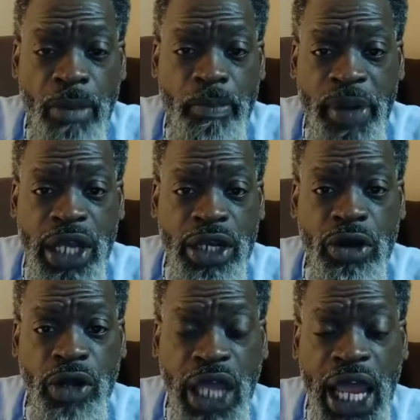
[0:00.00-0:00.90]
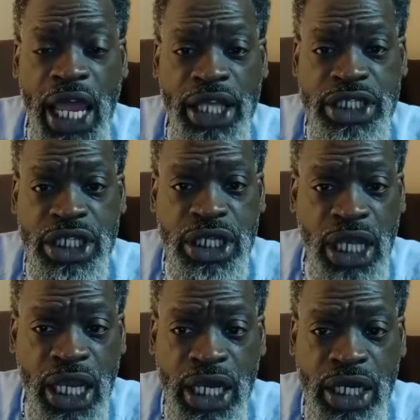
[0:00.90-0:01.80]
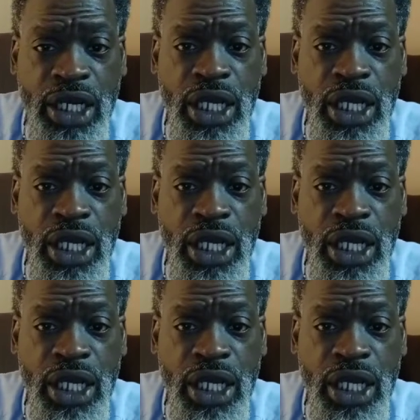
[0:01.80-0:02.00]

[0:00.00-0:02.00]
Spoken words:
beating on cans and